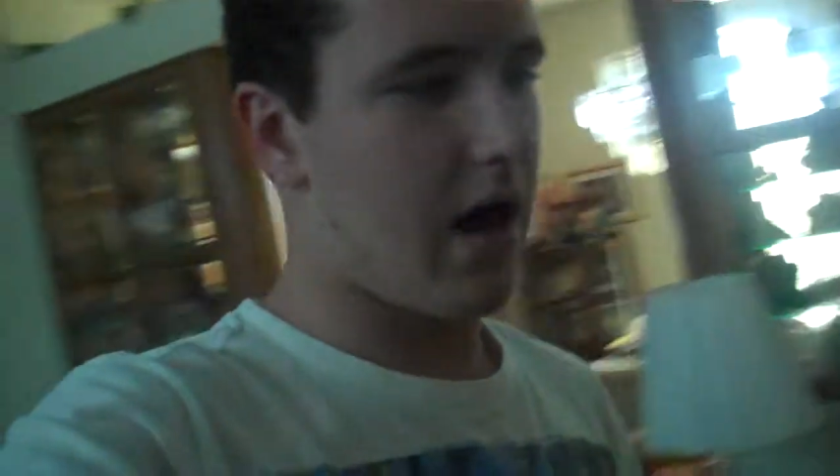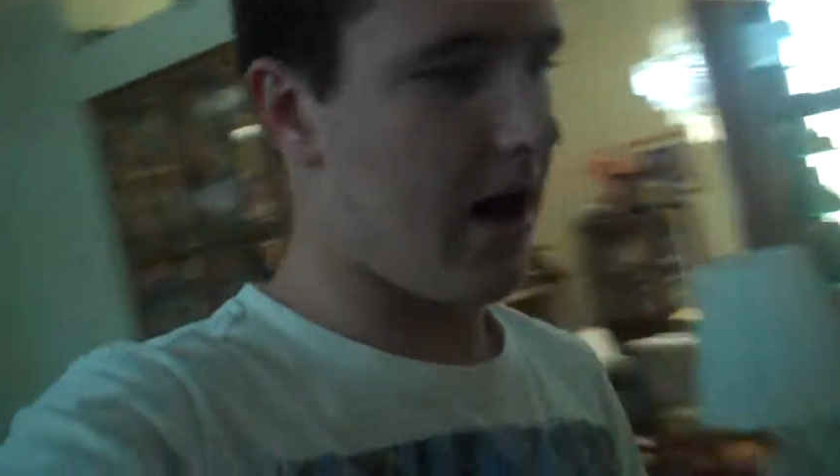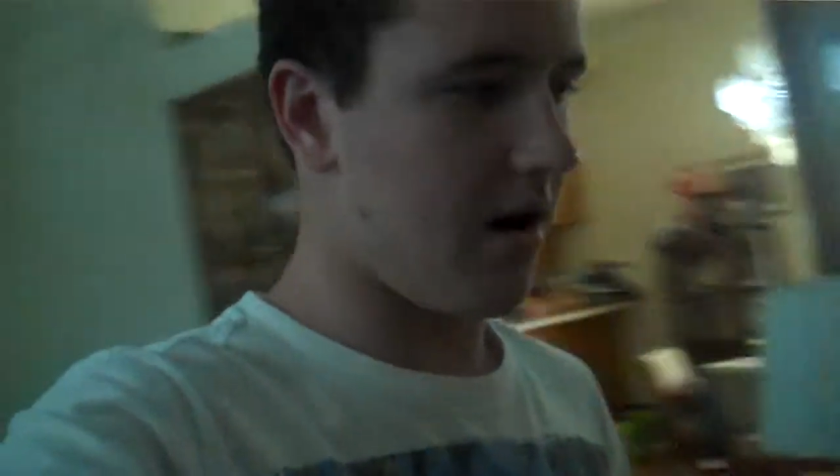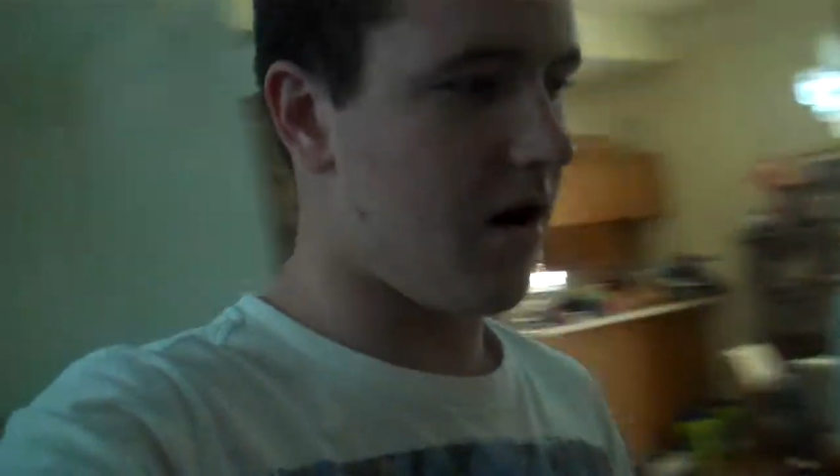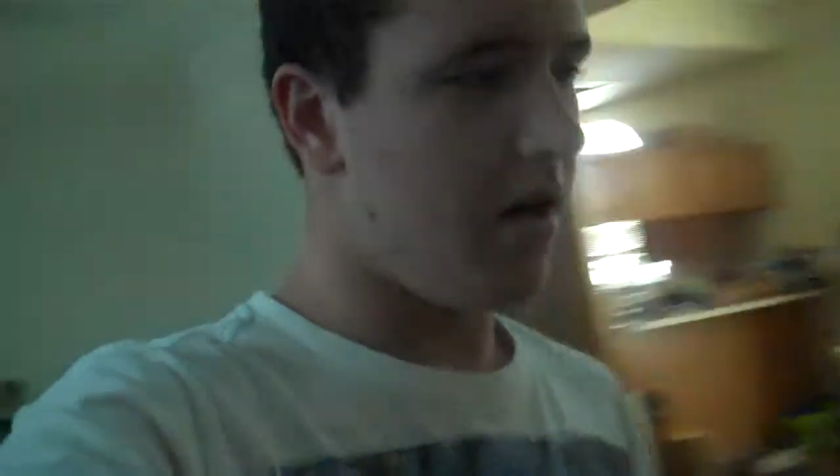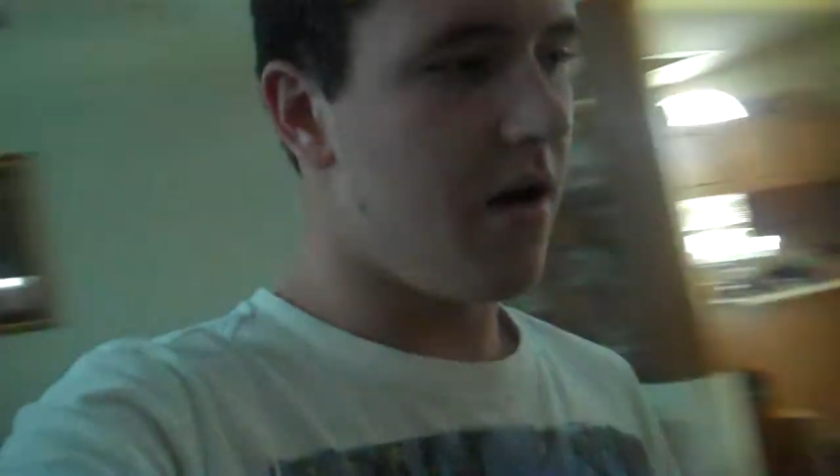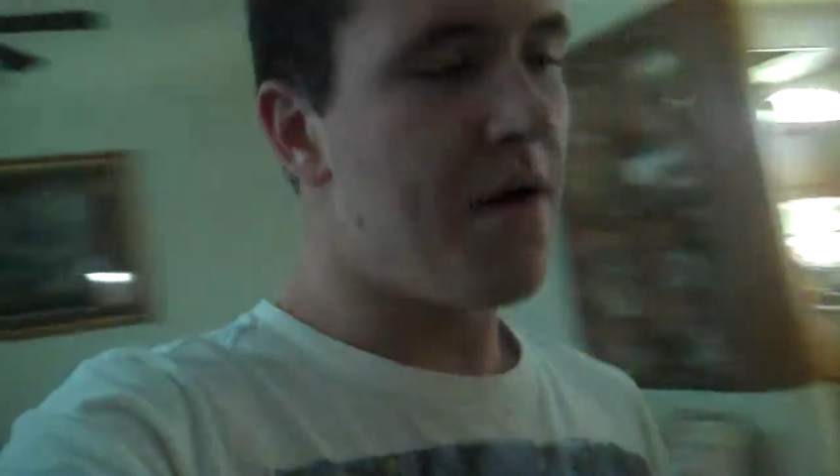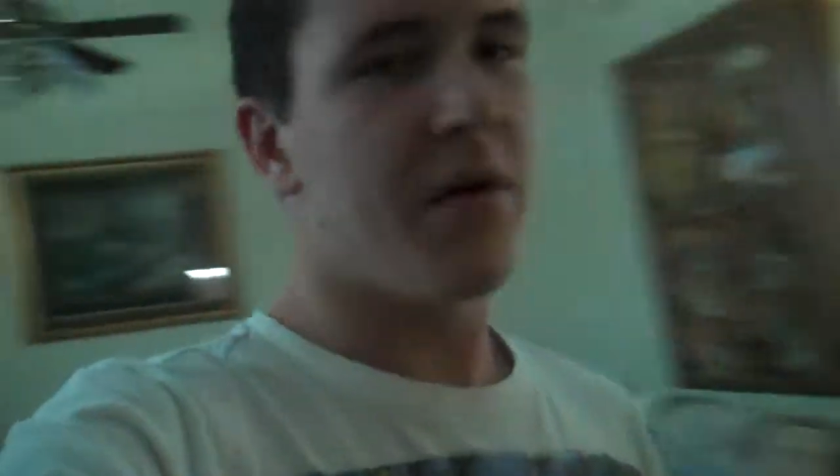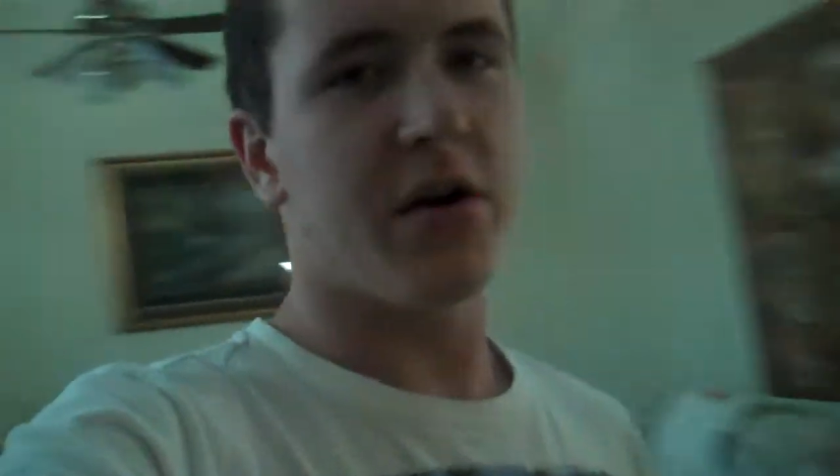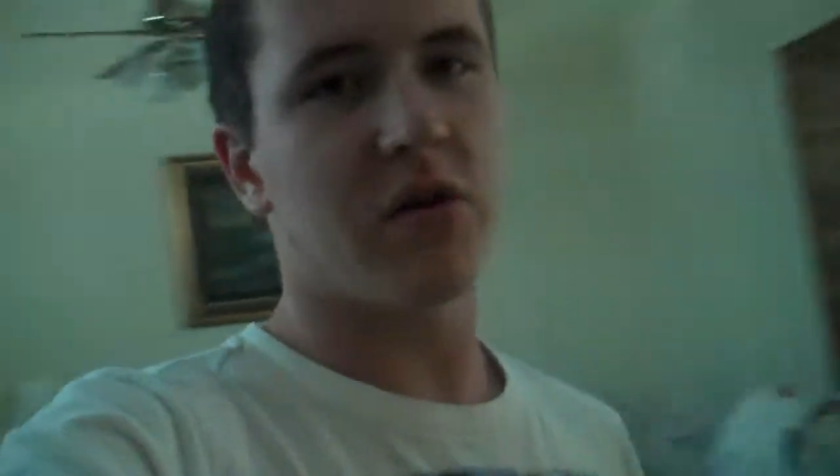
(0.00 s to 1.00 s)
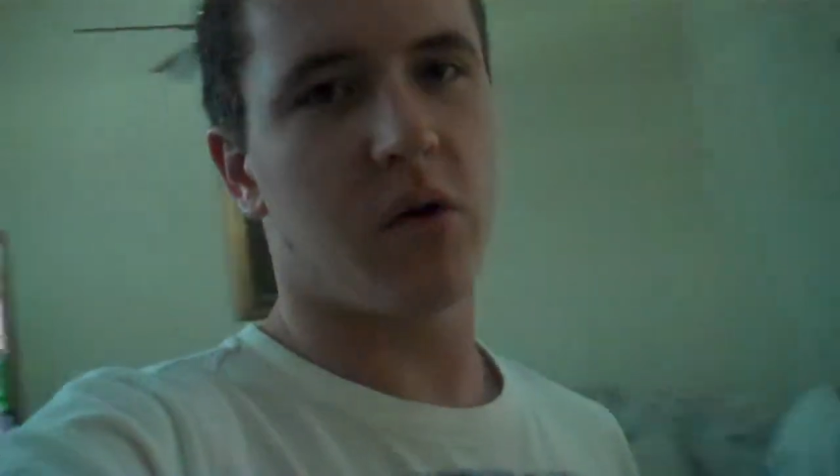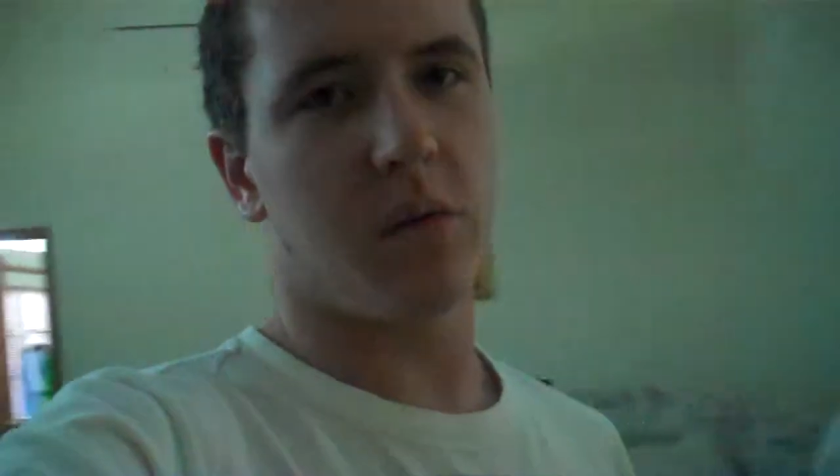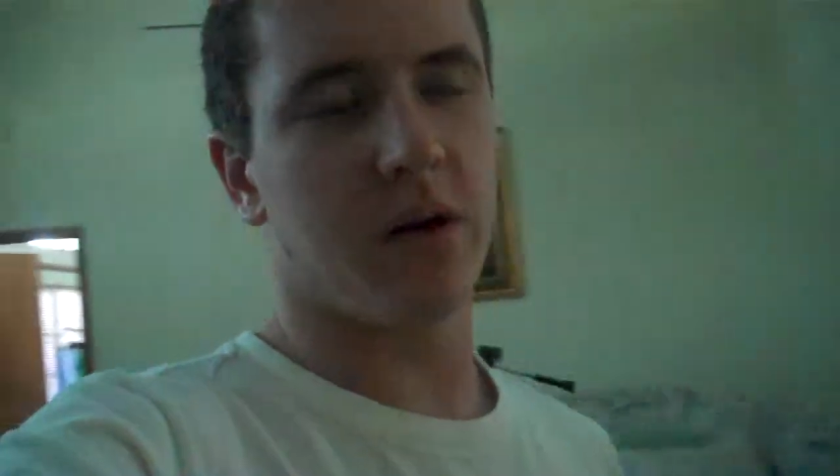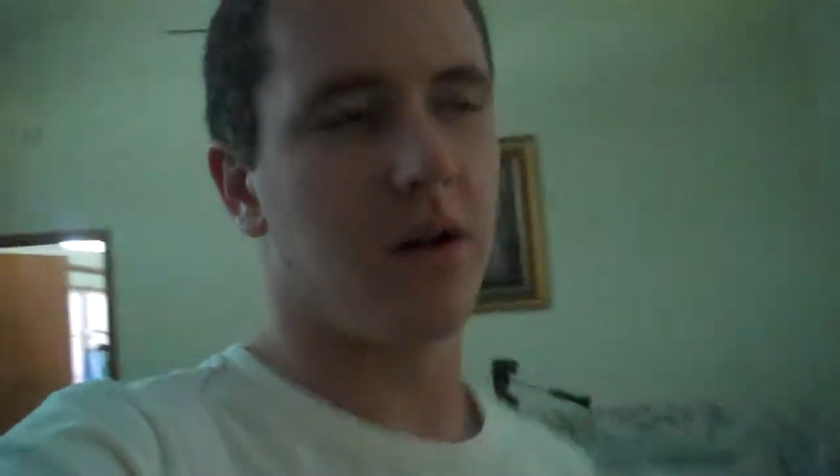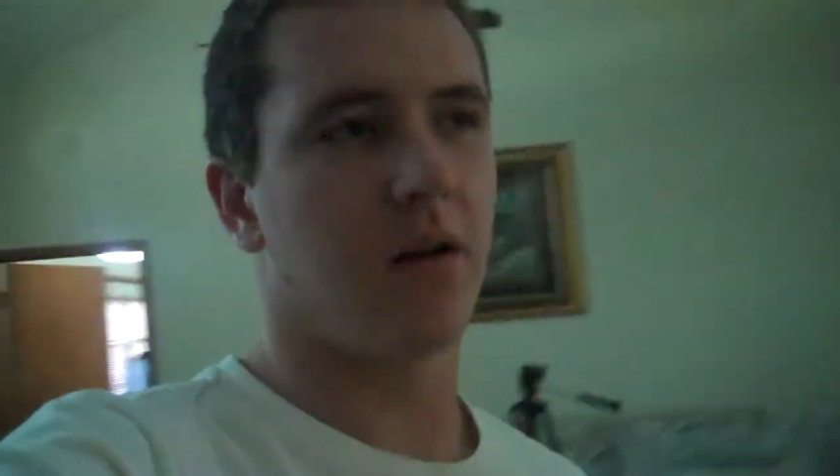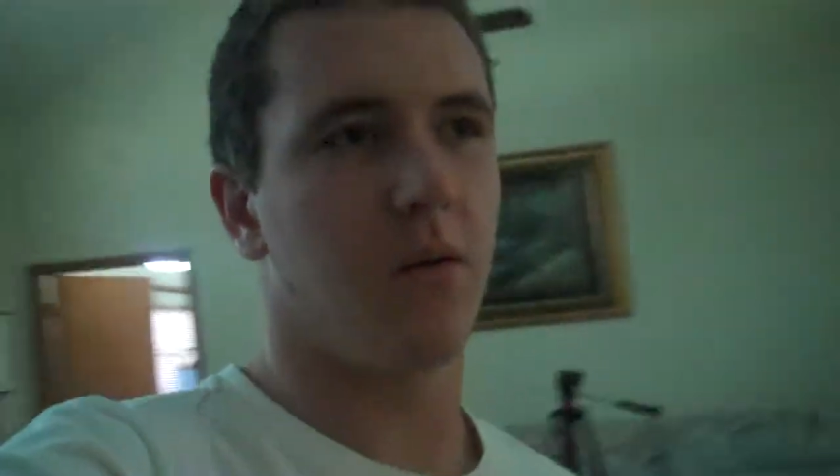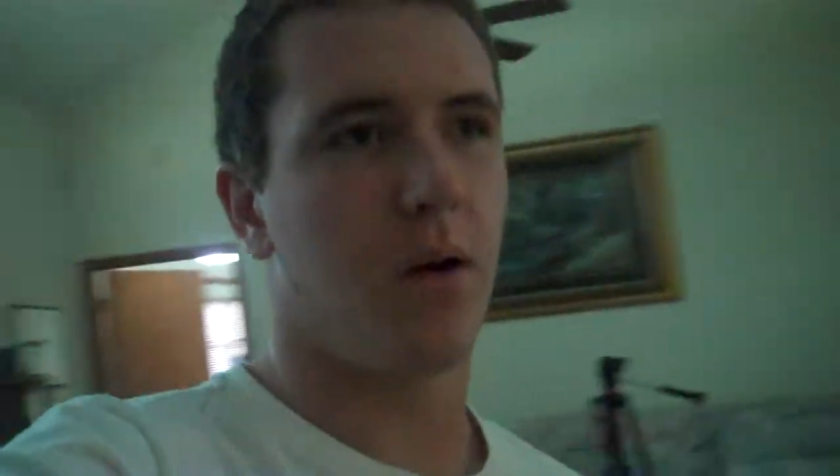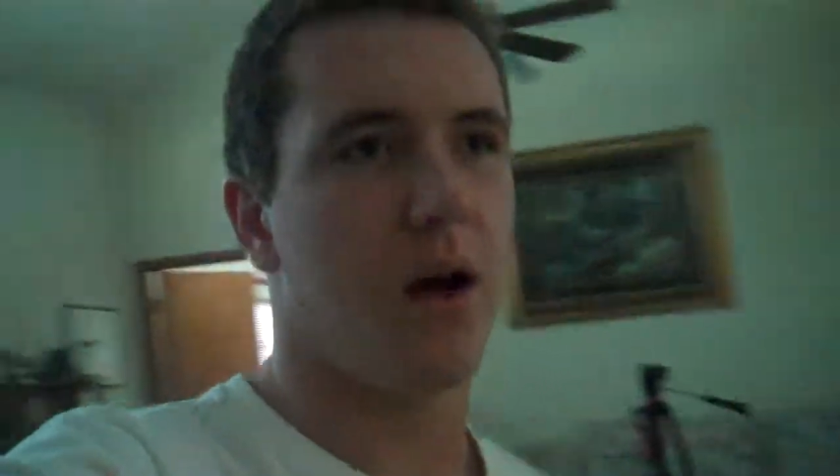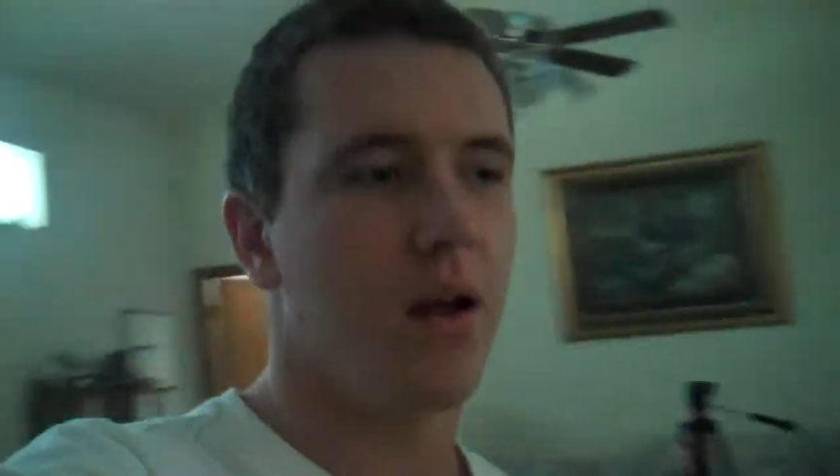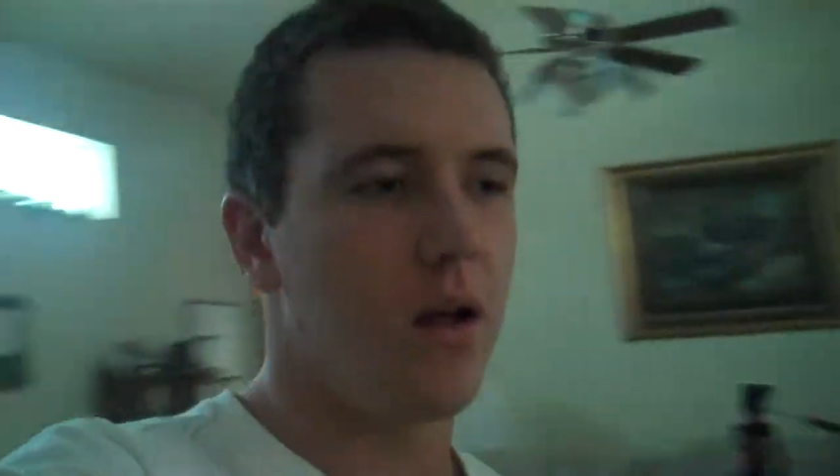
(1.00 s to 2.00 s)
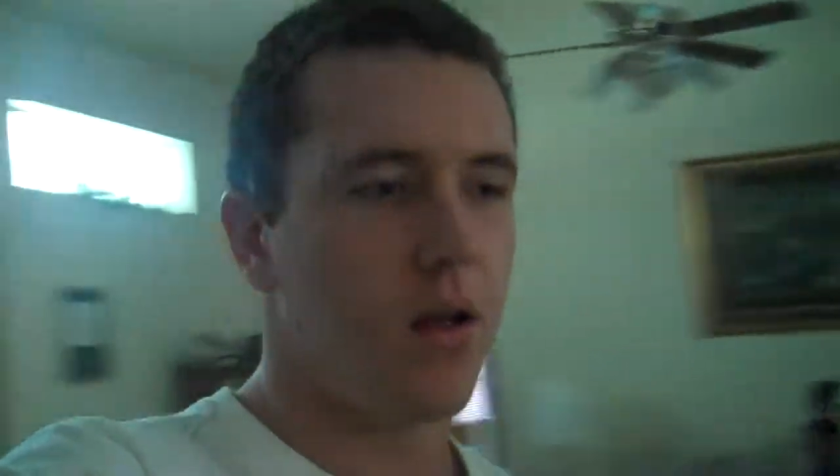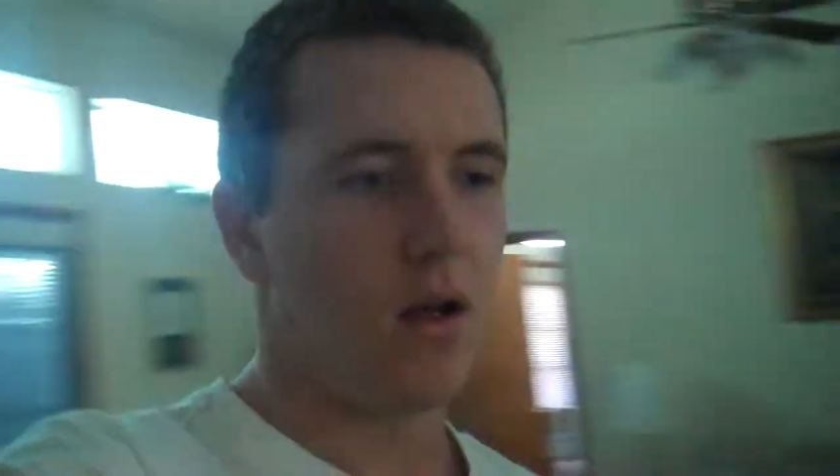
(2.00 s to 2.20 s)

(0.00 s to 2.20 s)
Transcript: and very short one. I don't know why.